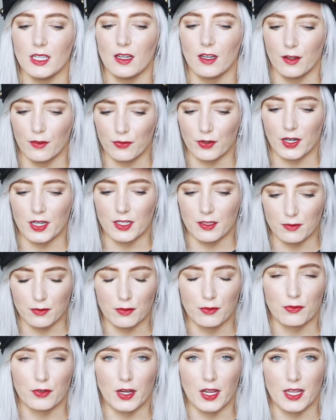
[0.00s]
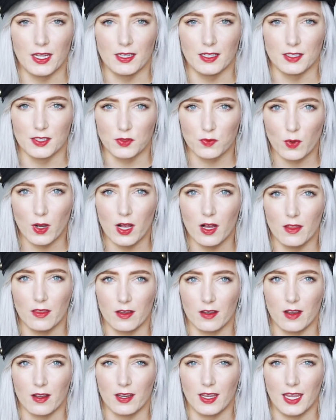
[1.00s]
a friend of a friend as well
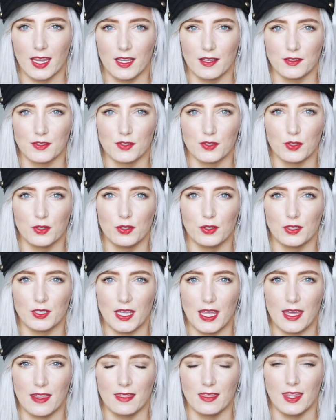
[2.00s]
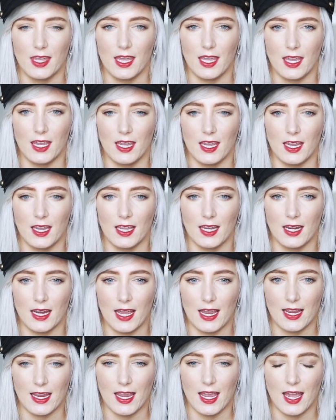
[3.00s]
that got canceled, and then
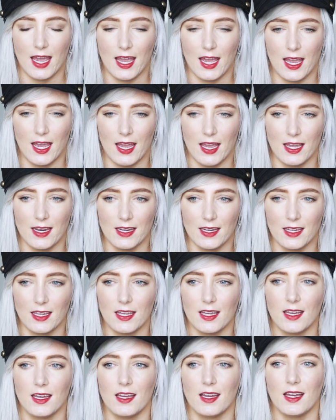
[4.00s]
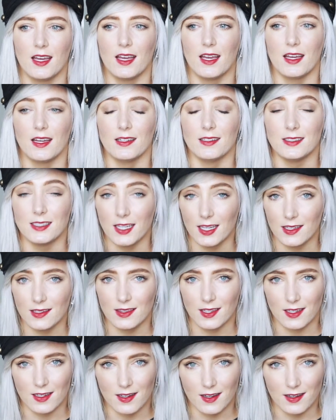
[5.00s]
I had a date
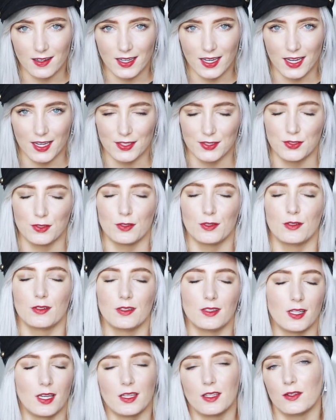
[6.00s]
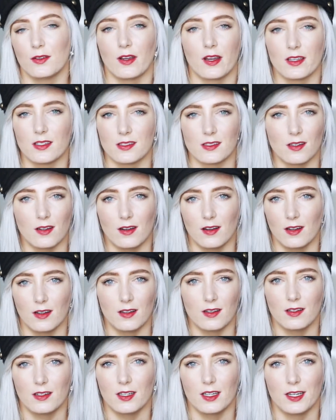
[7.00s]
that got canceled that you guys
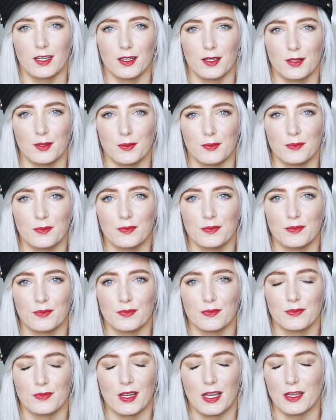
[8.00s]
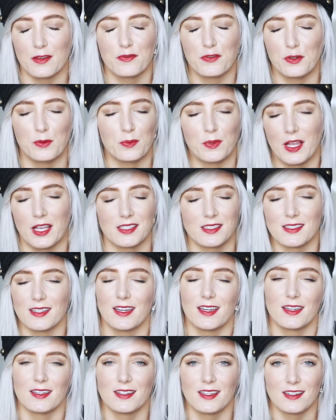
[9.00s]
saw I filmed last
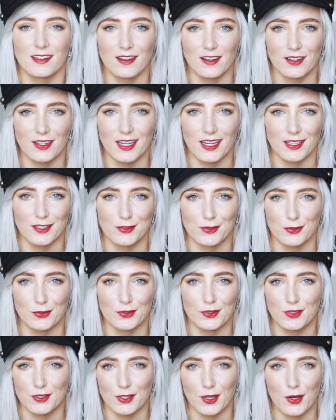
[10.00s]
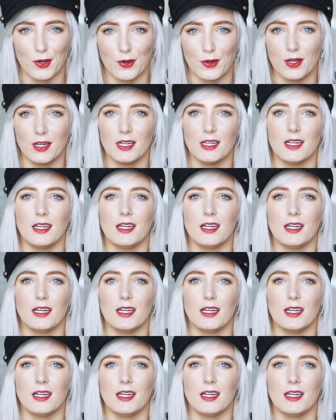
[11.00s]
night that I got canceled. So